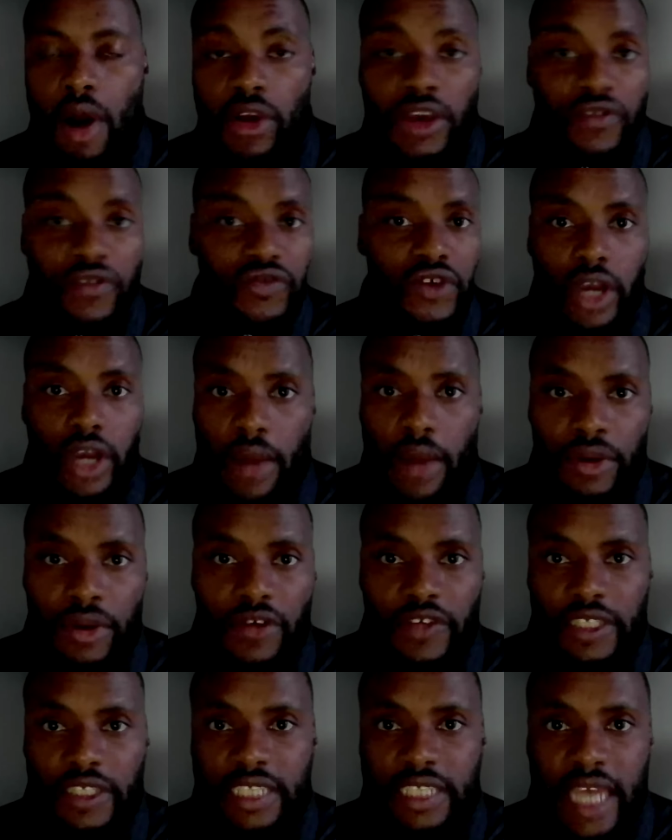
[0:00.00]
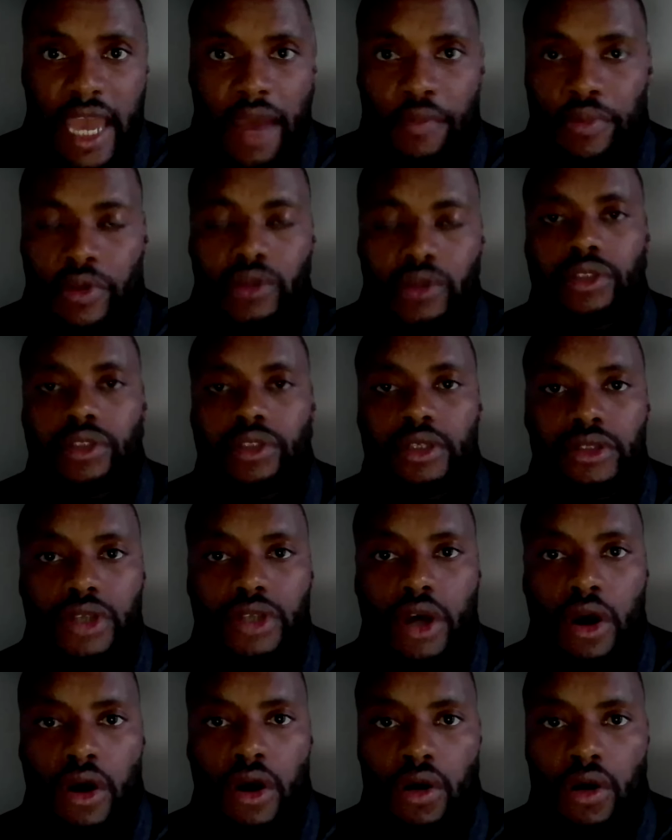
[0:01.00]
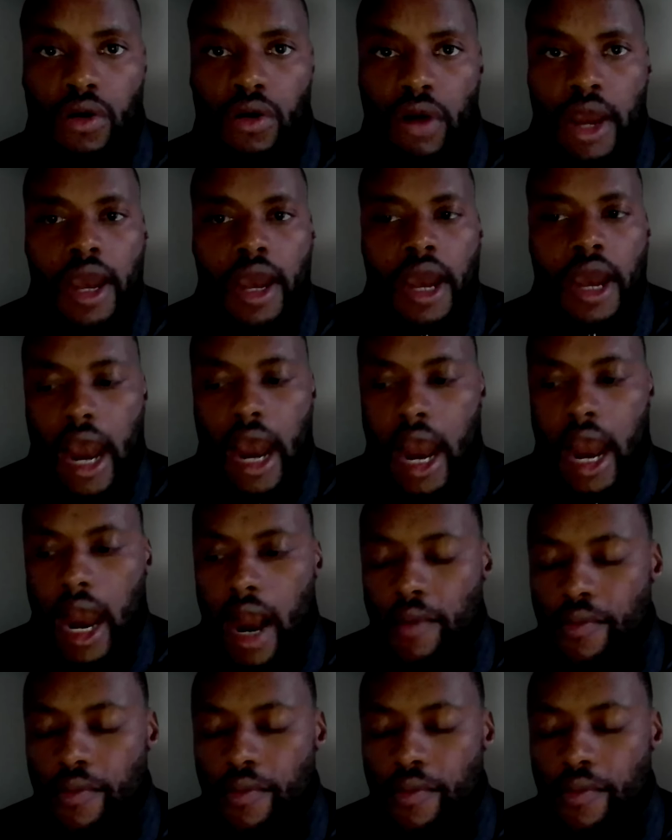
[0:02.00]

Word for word: I'll give you a couple of examples. So yeah.